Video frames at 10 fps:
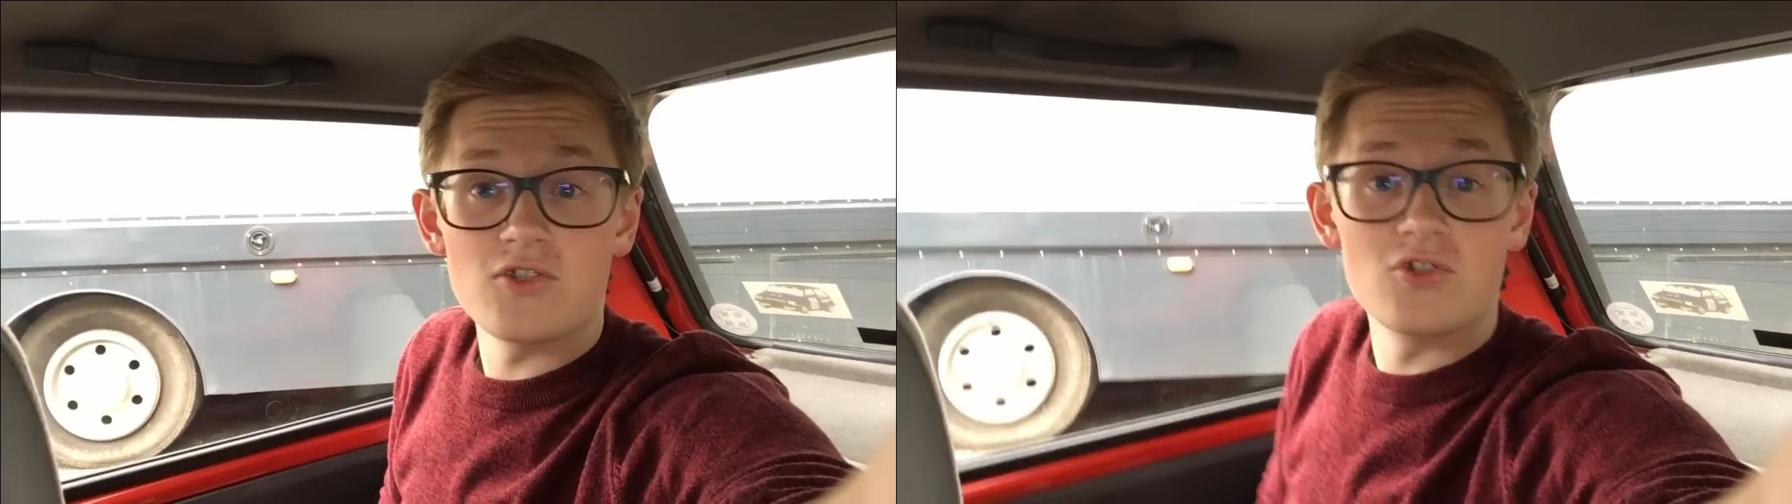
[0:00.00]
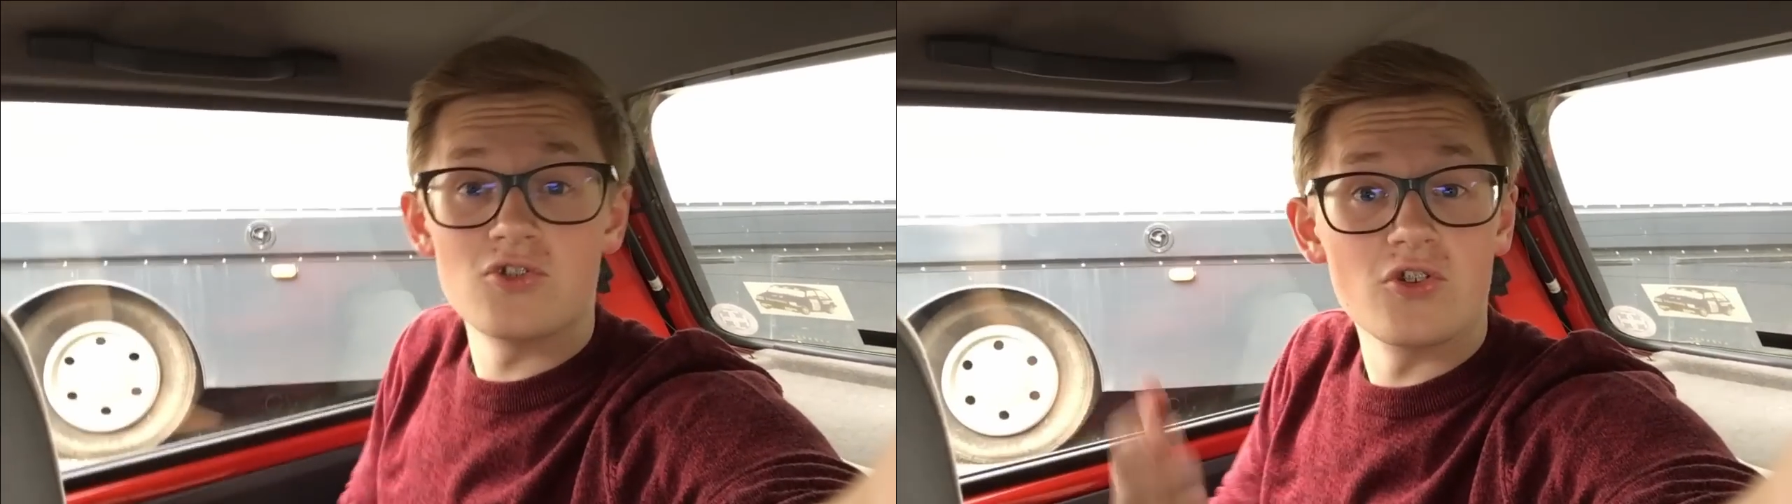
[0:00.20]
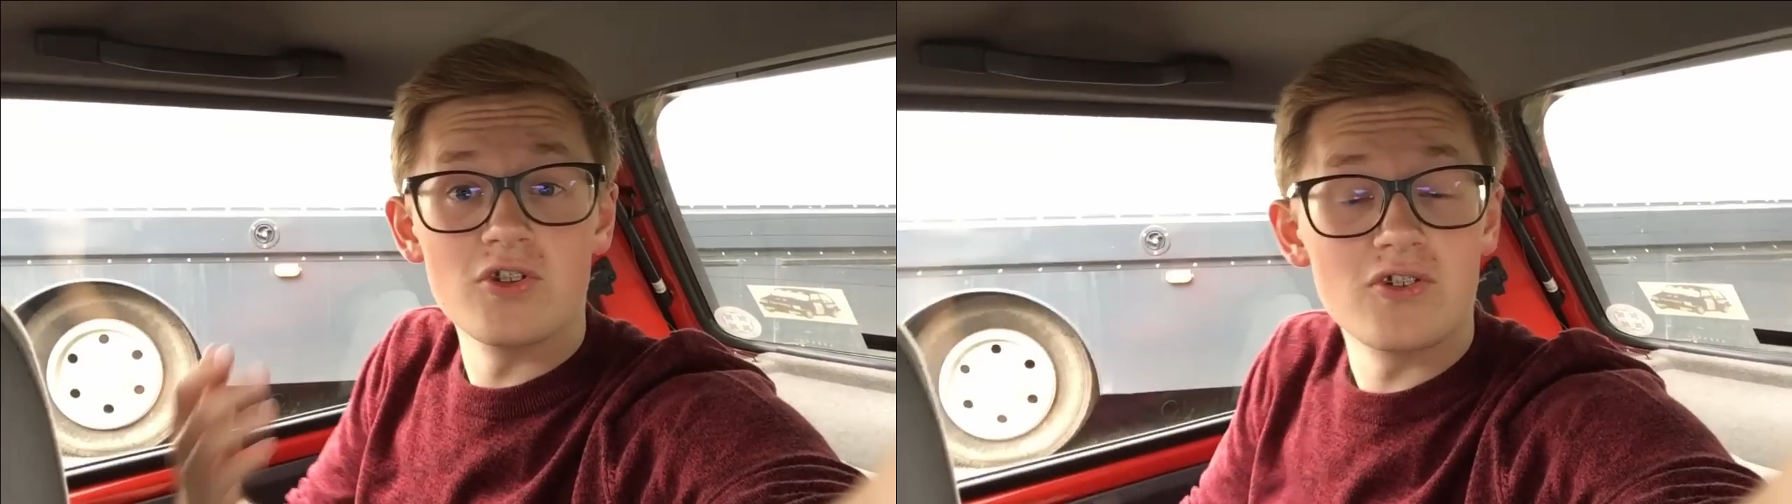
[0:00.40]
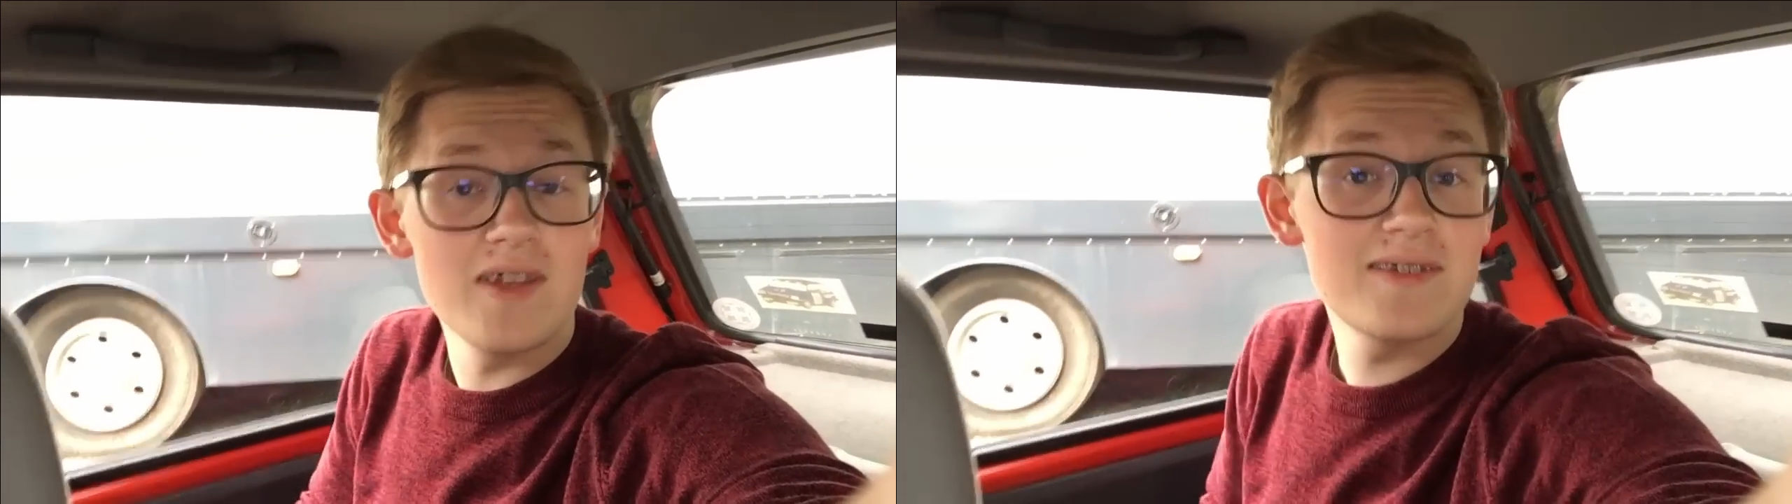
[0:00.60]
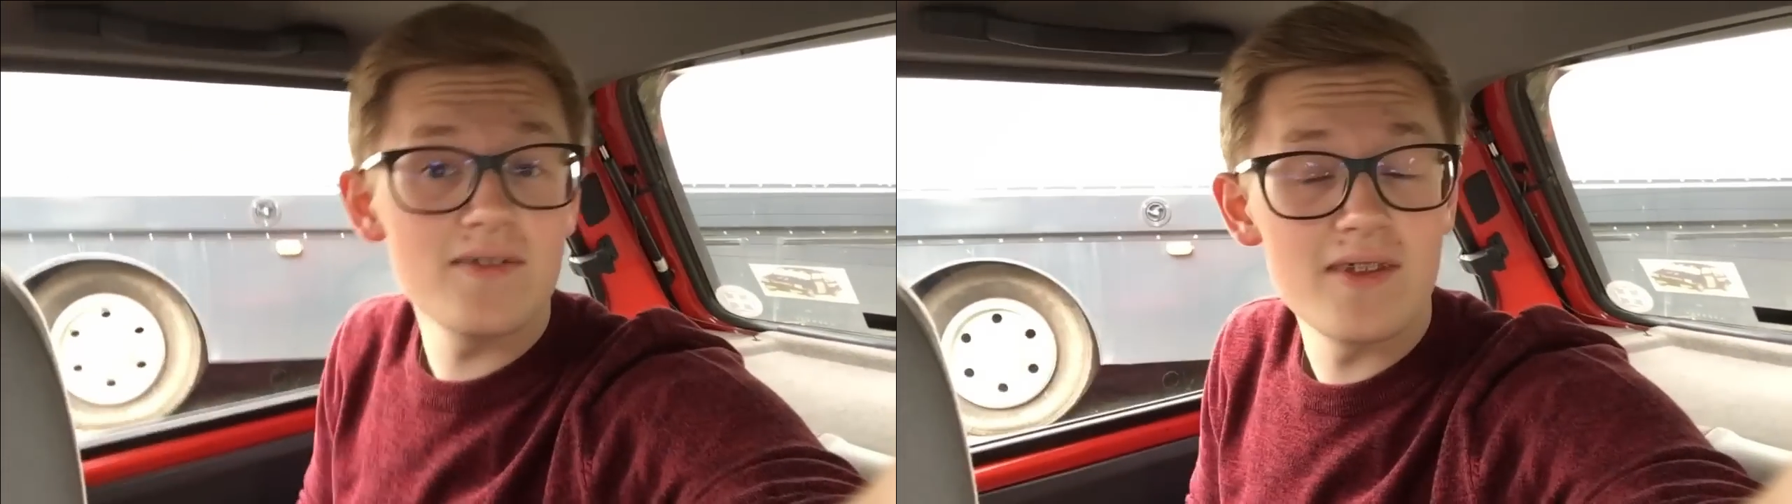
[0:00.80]
just doesn't
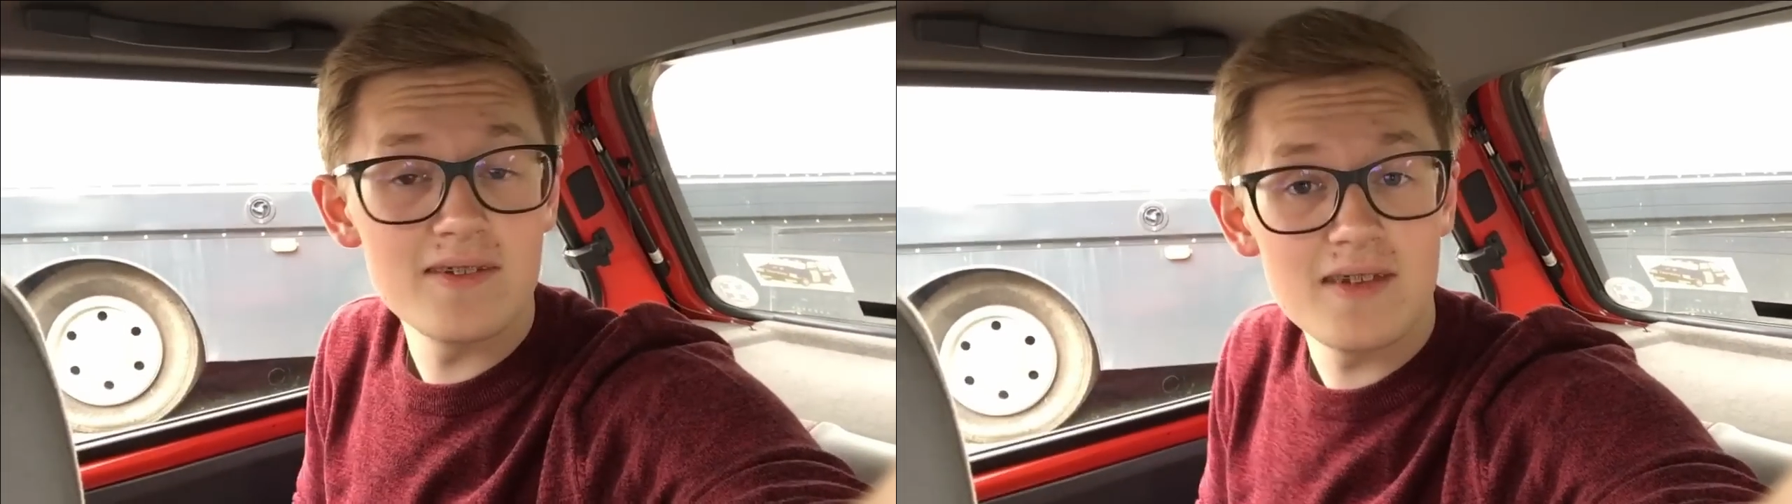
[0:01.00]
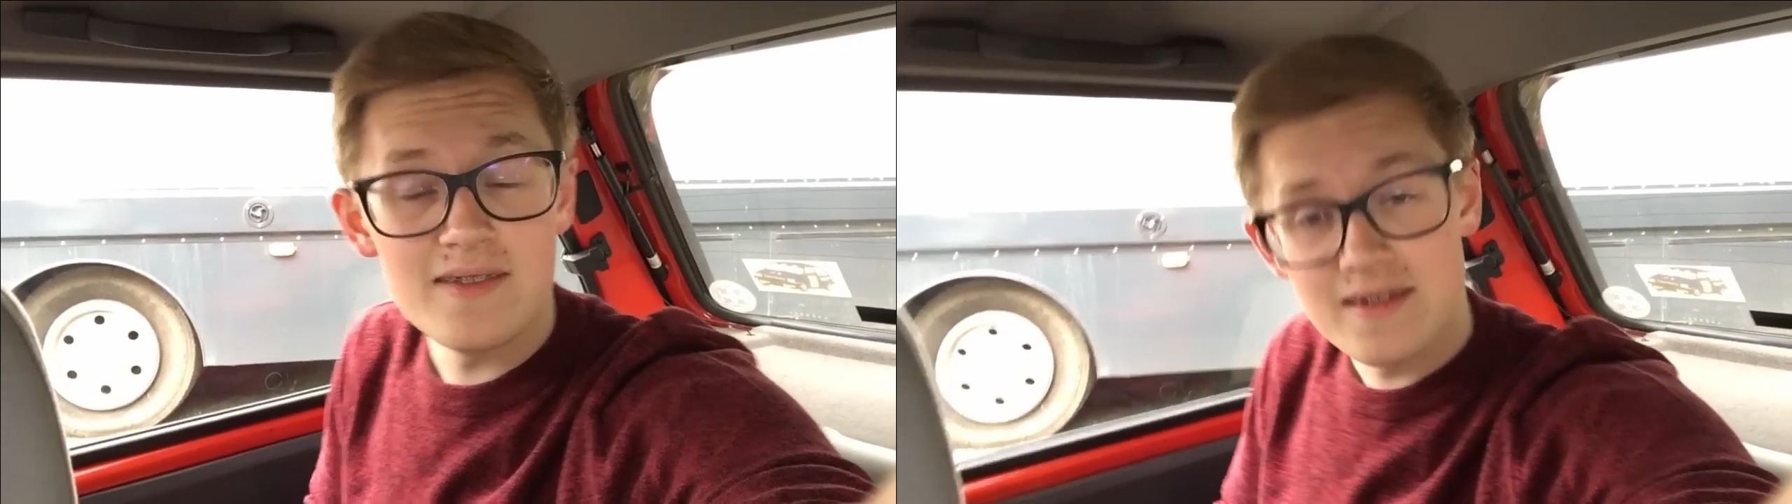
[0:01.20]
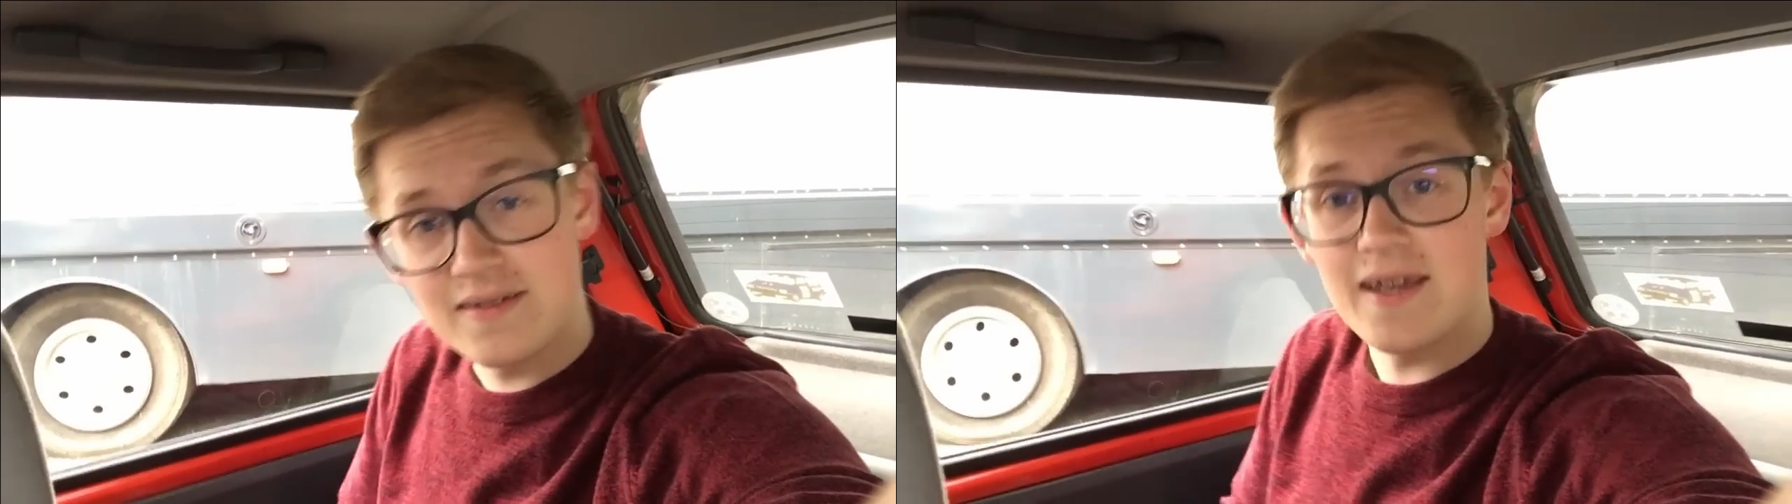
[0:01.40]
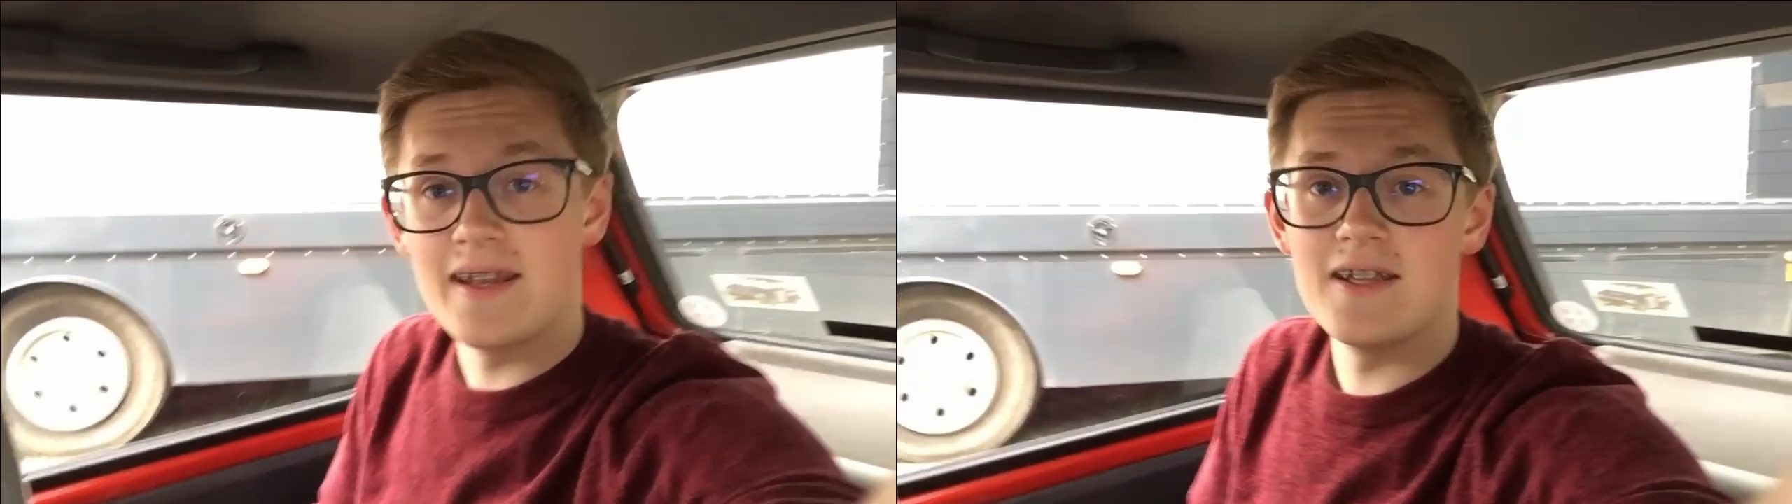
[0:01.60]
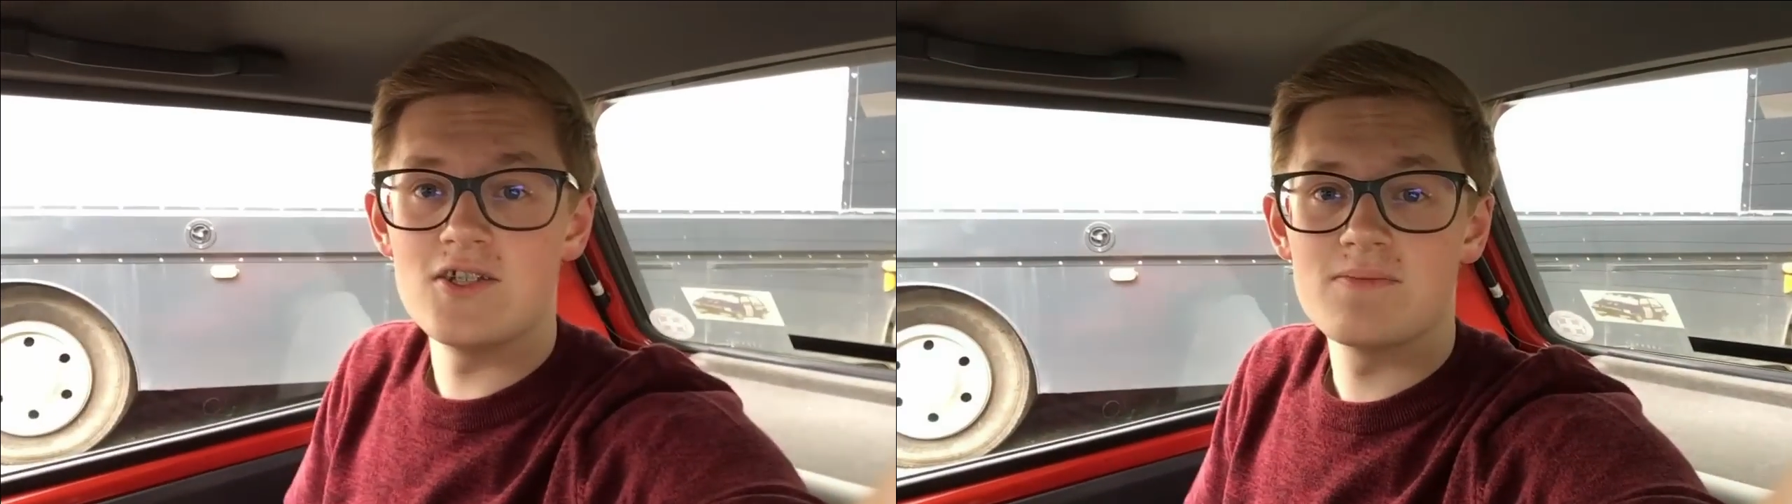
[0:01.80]
exist in this day and
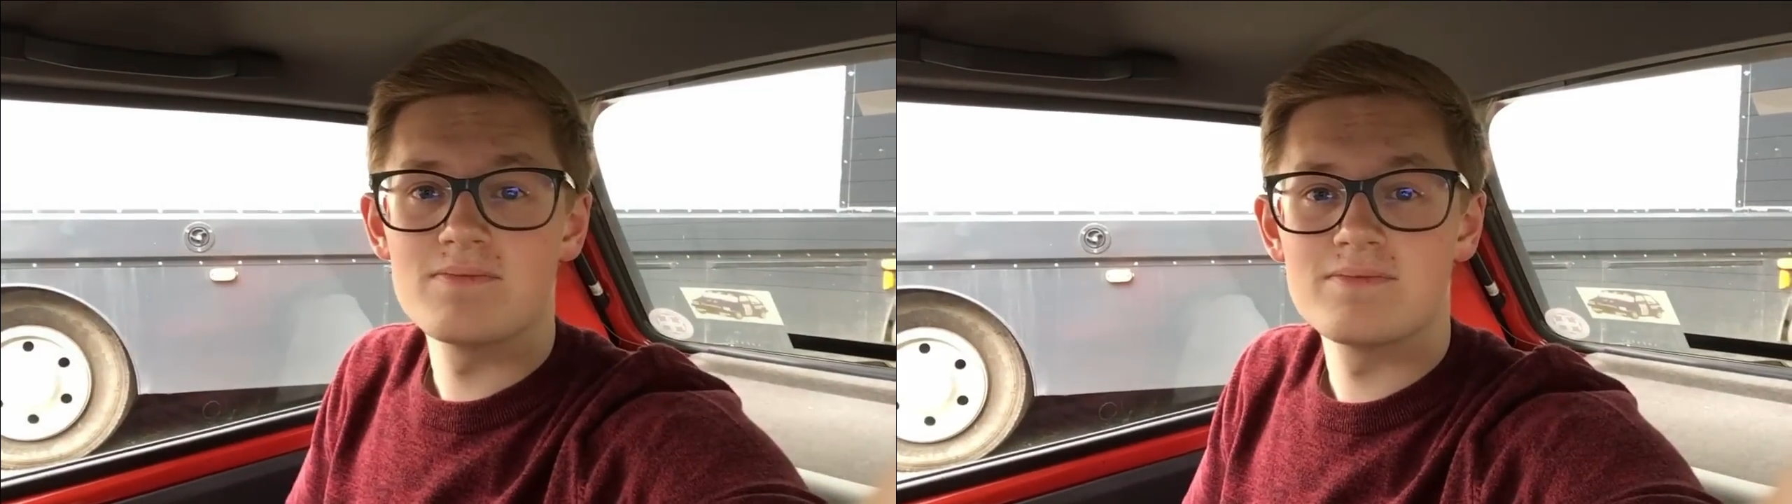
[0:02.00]
age.